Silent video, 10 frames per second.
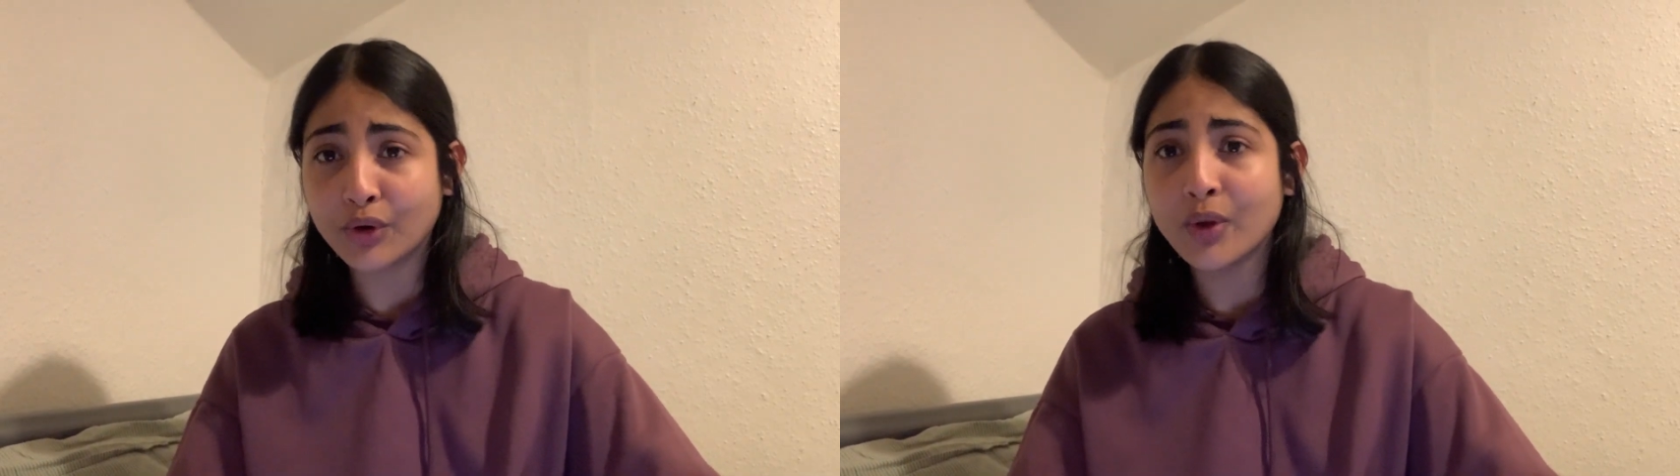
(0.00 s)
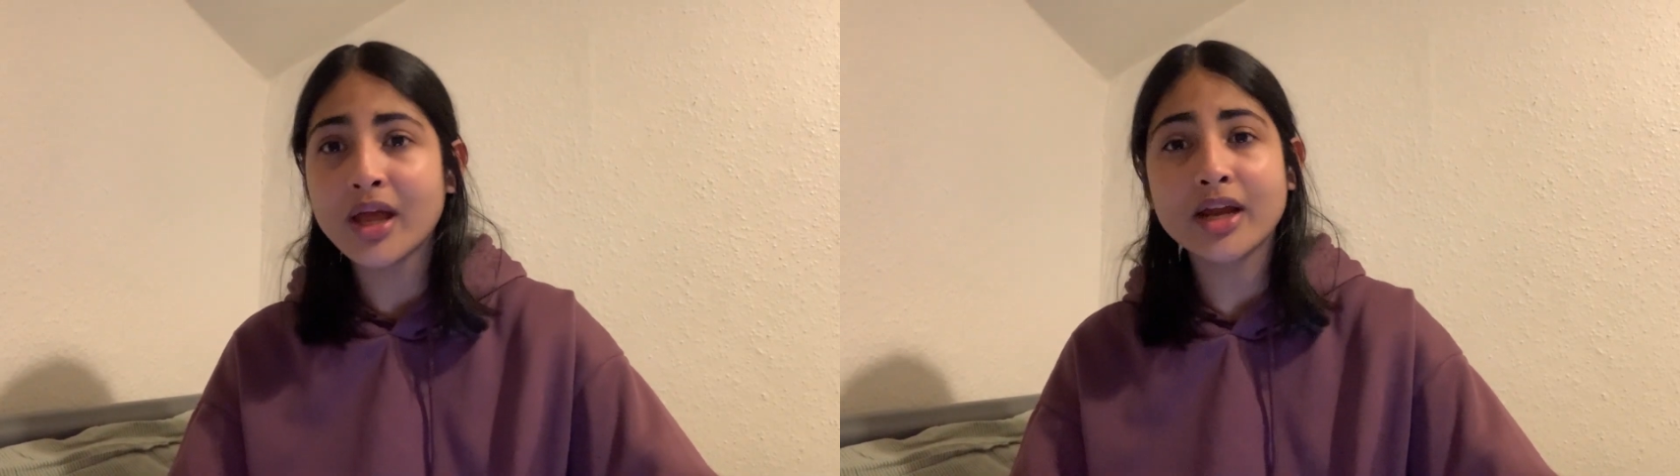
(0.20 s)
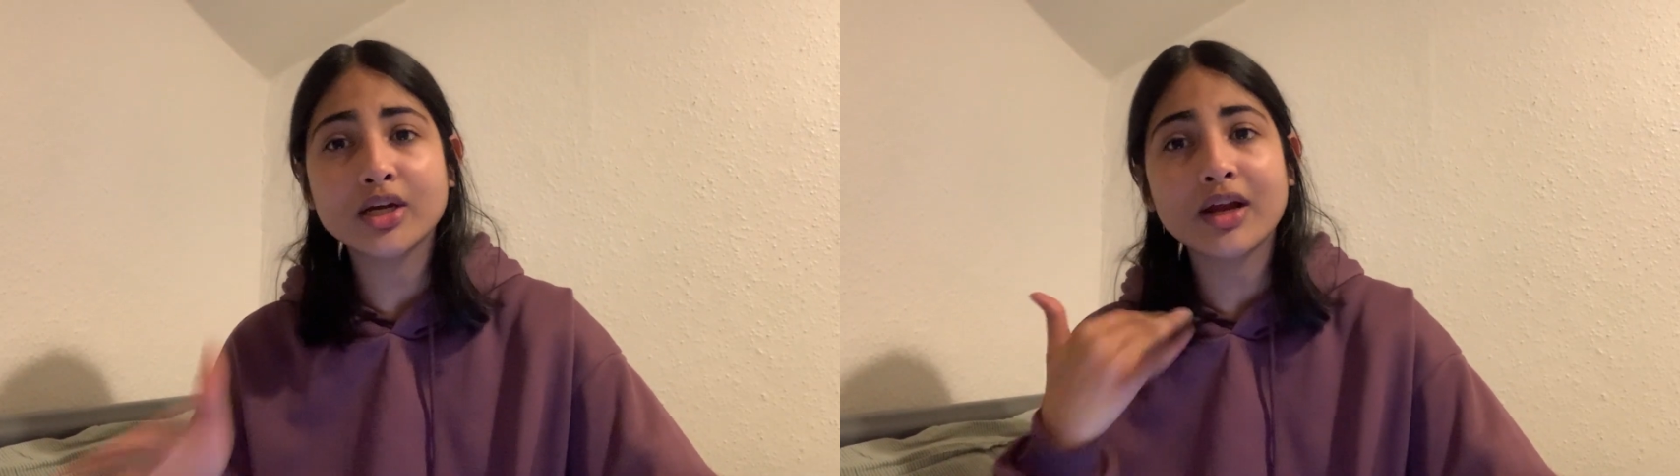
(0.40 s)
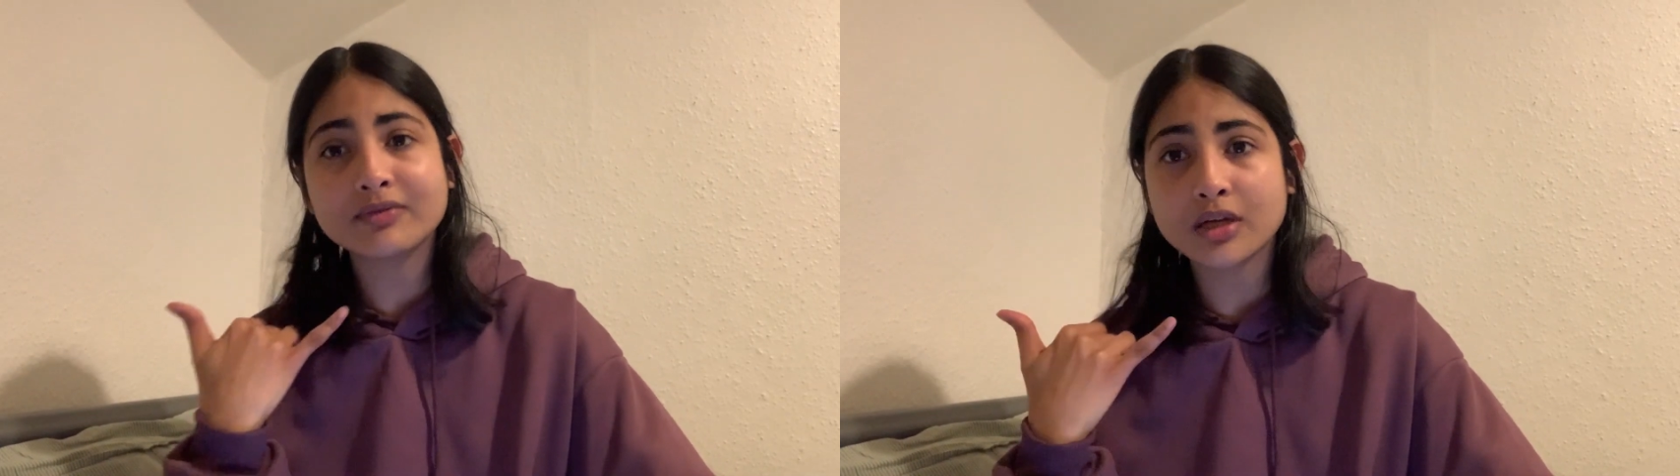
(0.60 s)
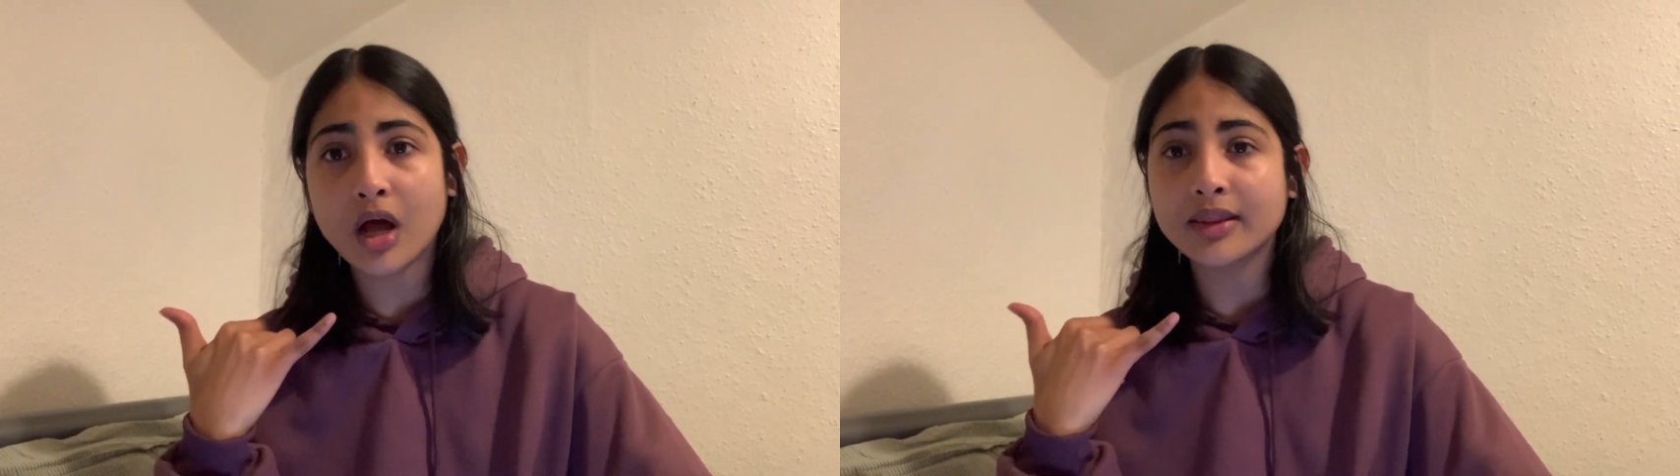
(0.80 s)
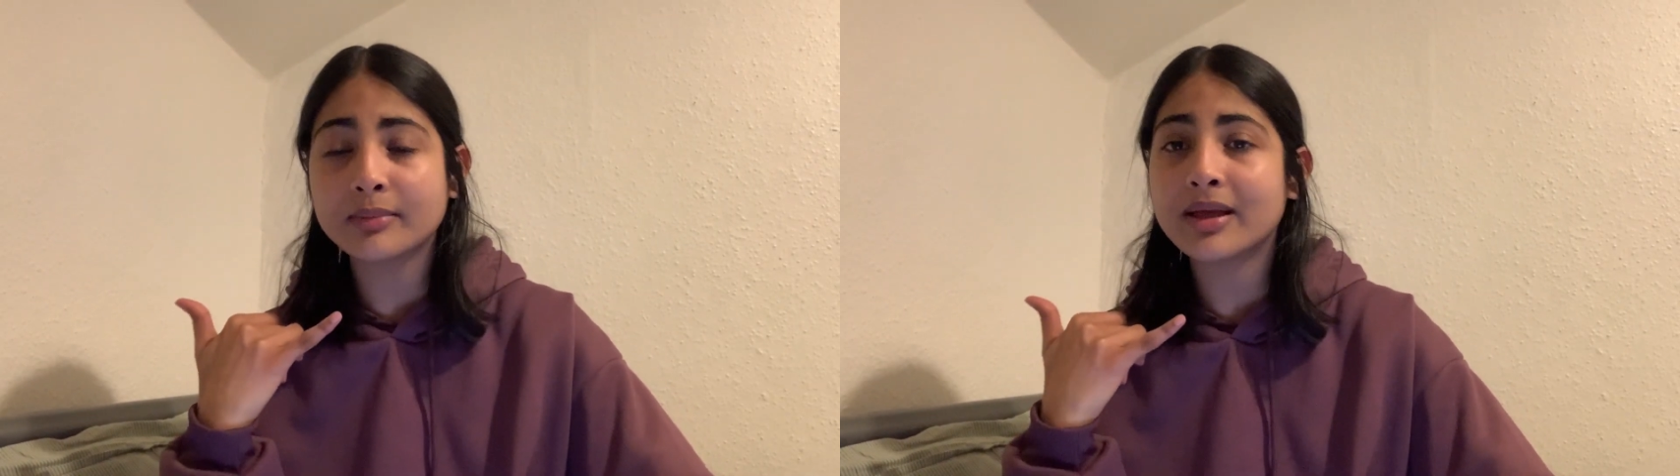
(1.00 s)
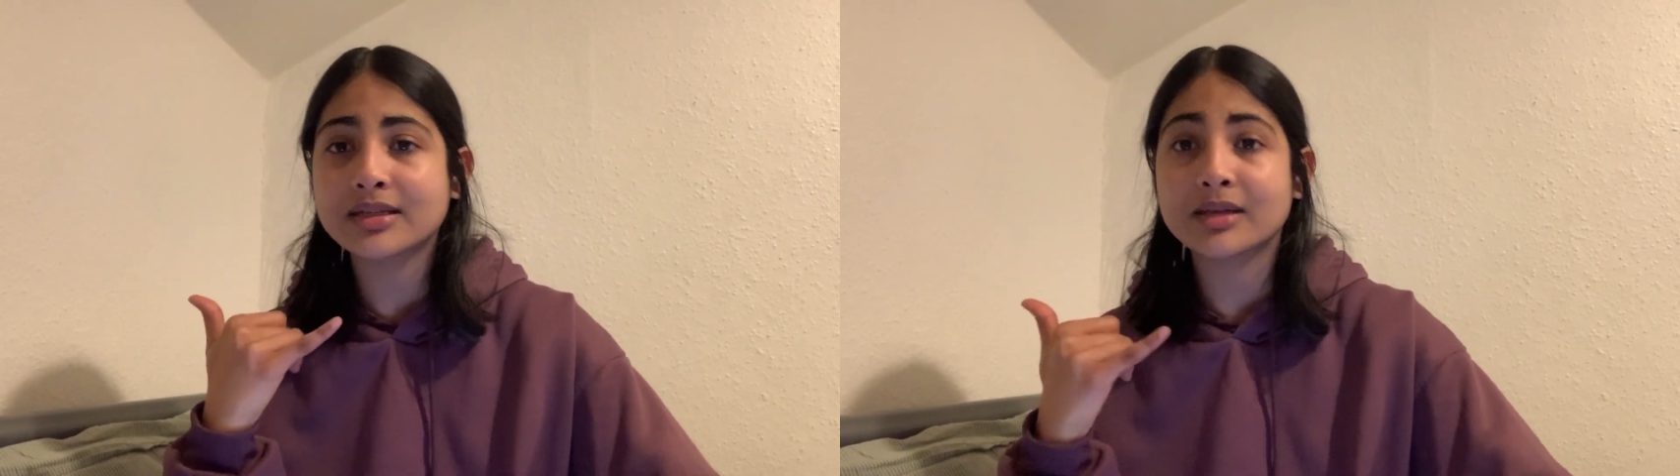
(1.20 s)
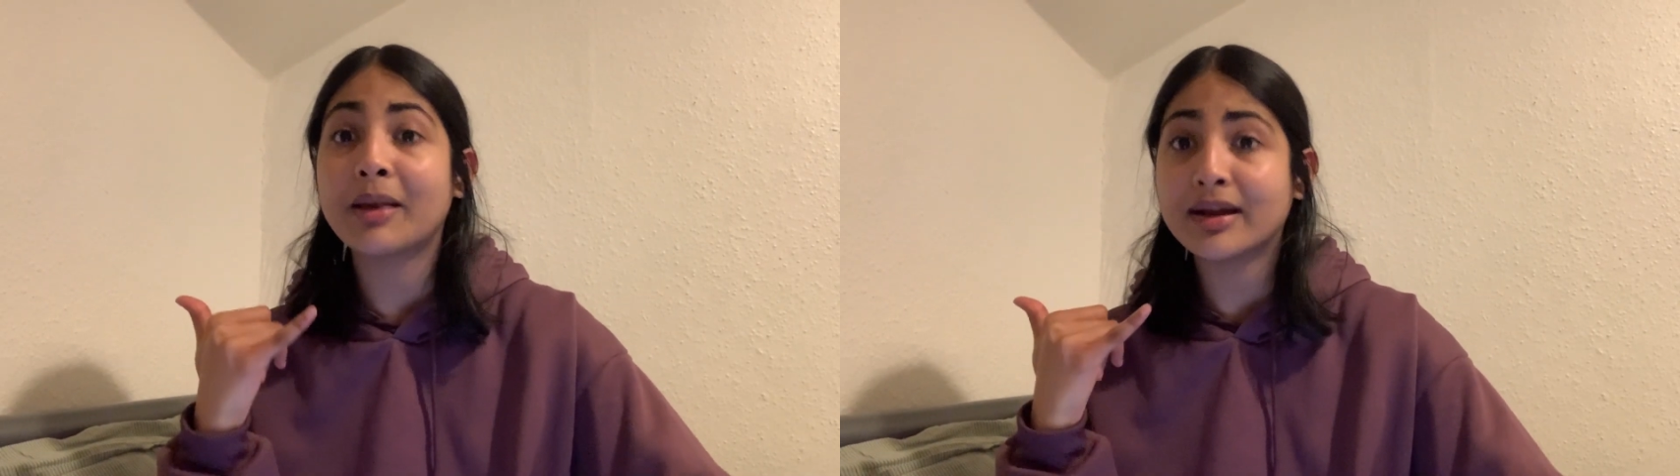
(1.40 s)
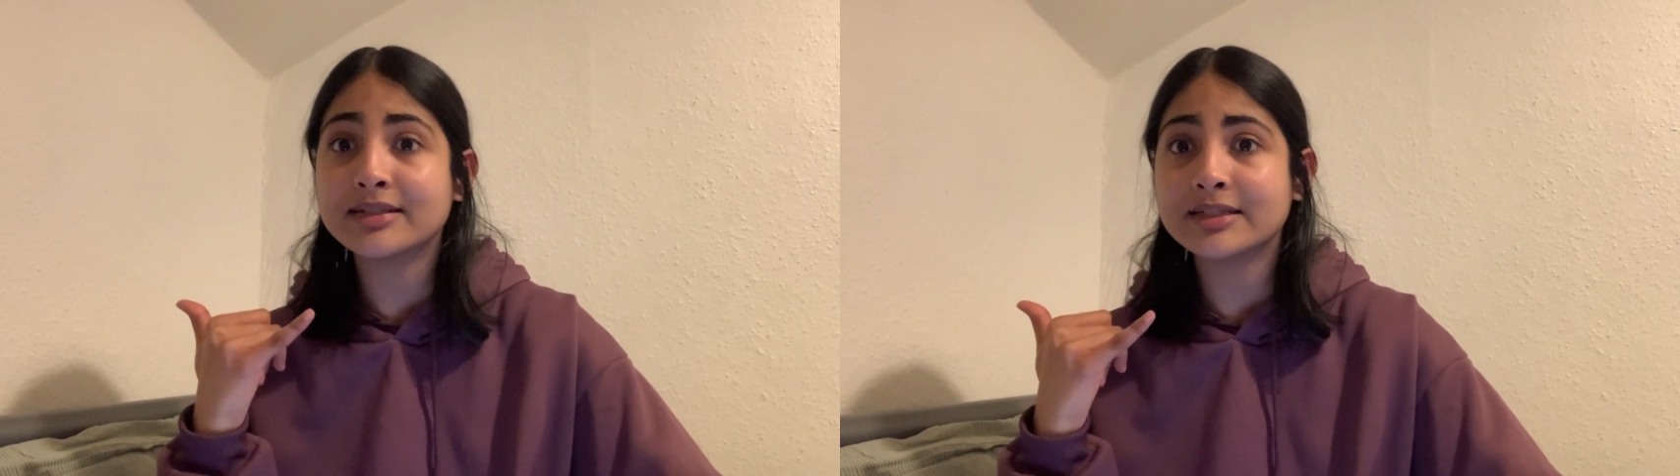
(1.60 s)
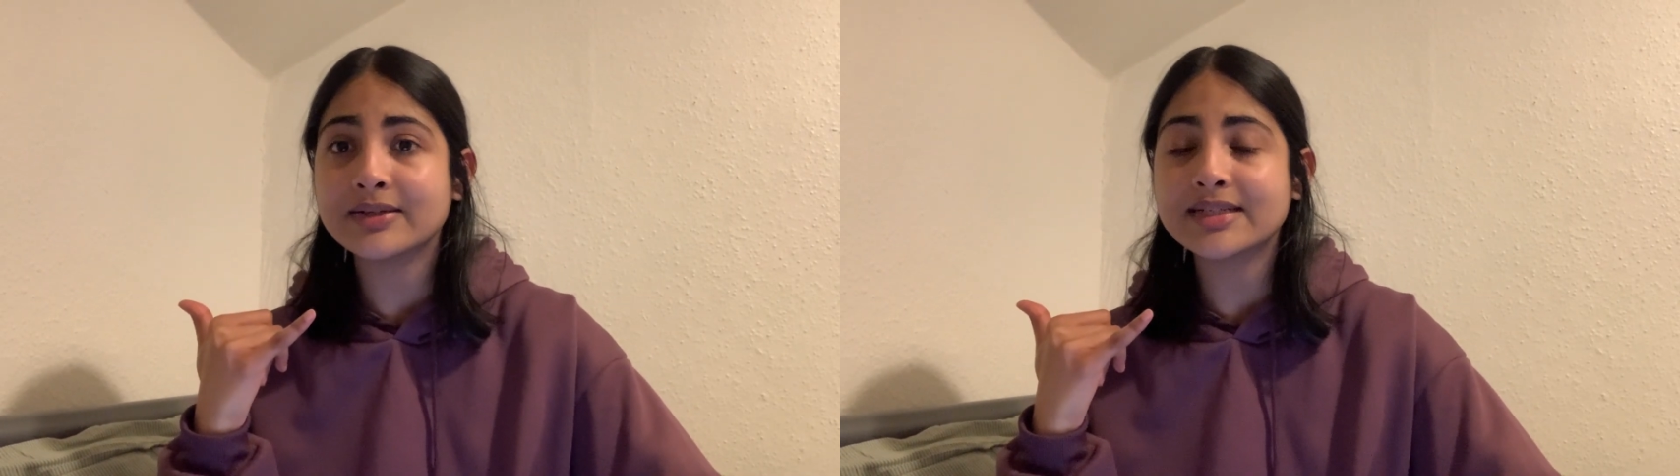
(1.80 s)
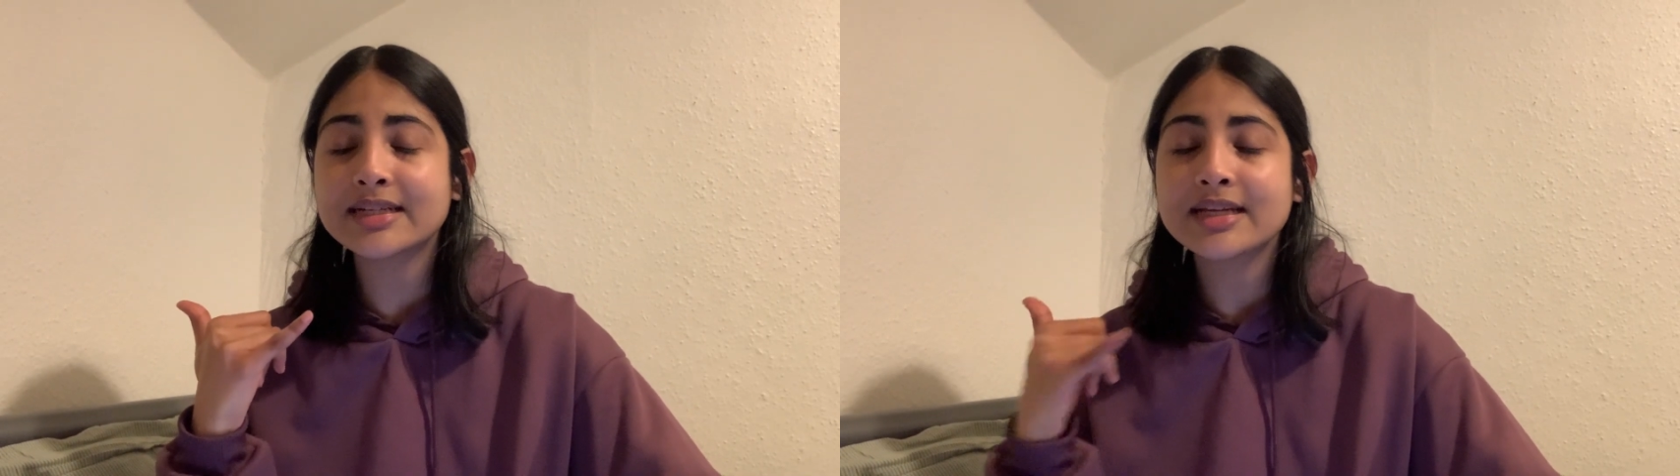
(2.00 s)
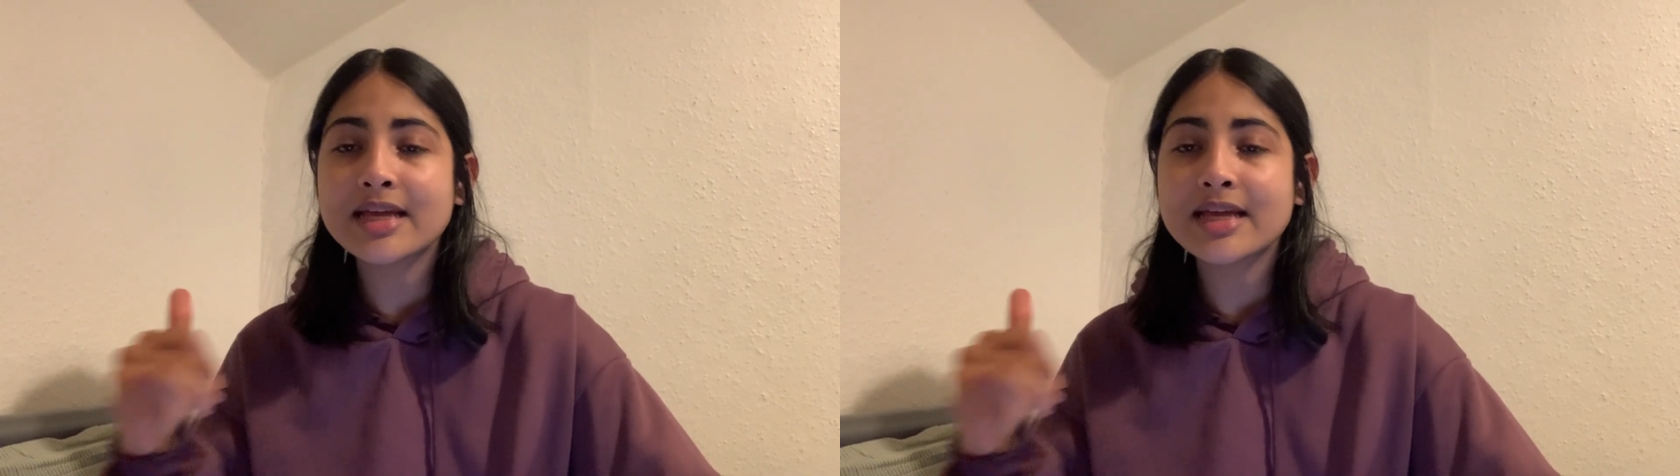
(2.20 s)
and you're gonna have to call them and ask them how to do it.